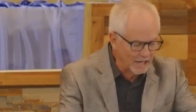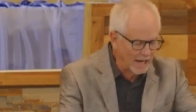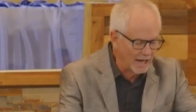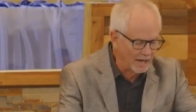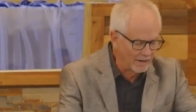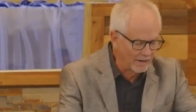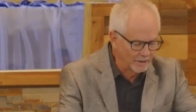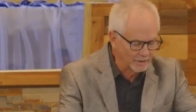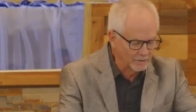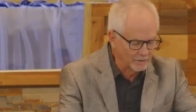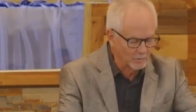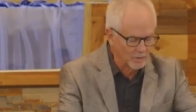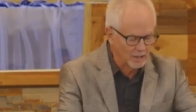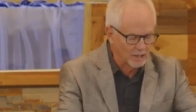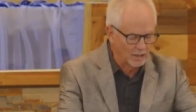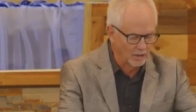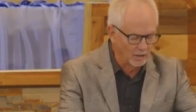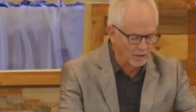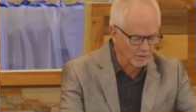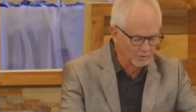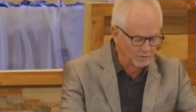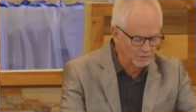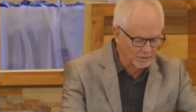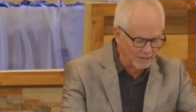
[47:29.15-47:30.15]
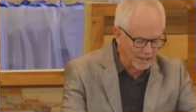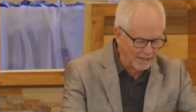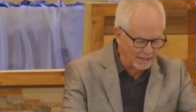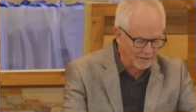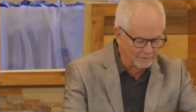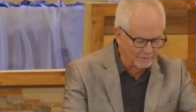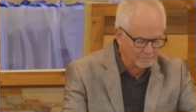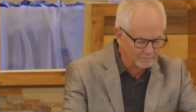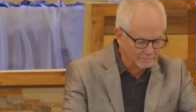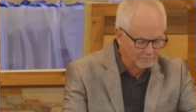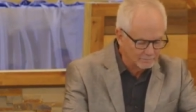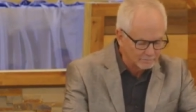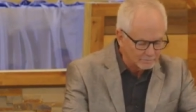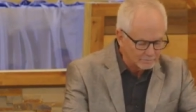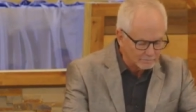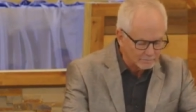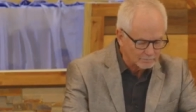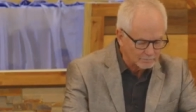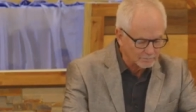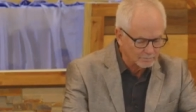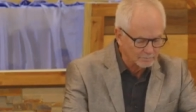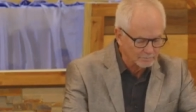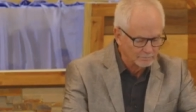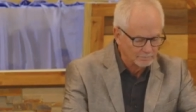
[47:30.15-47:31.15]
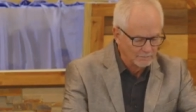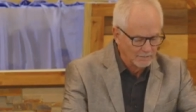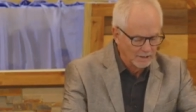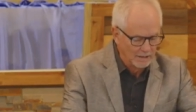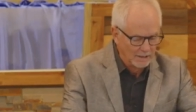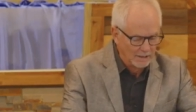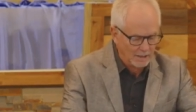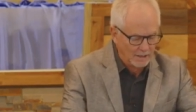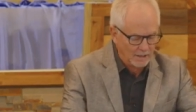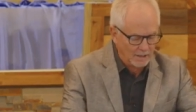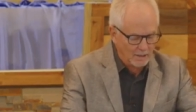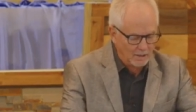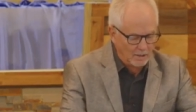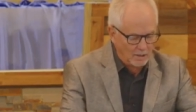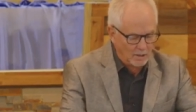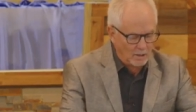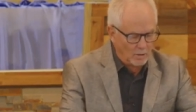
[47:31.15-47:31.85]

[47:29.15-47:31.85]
Now, I want you to write this down as we close out.